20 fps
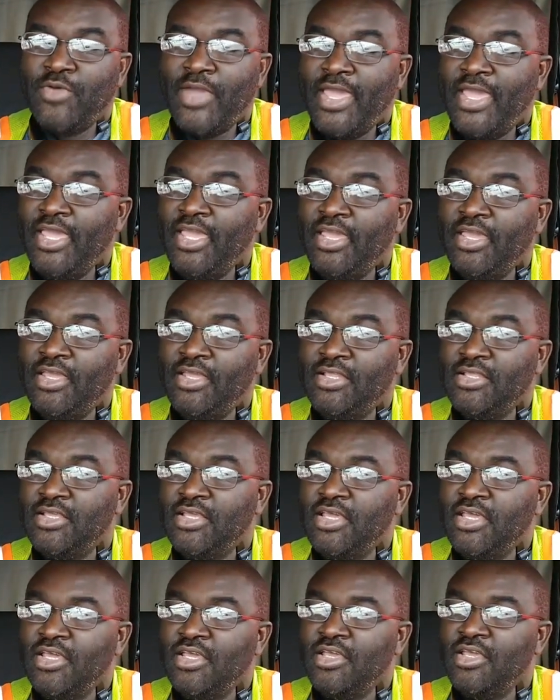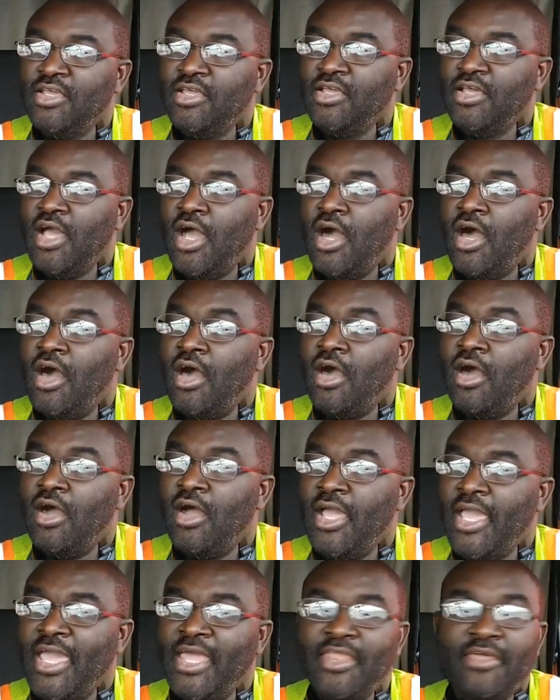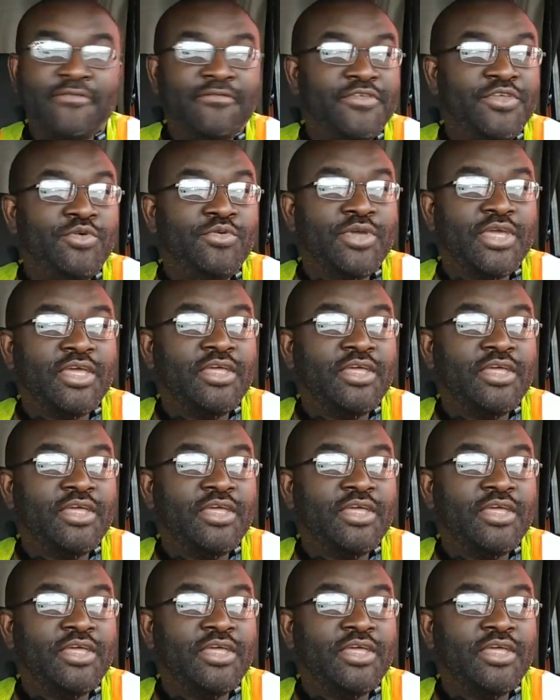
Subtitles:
aid, and if you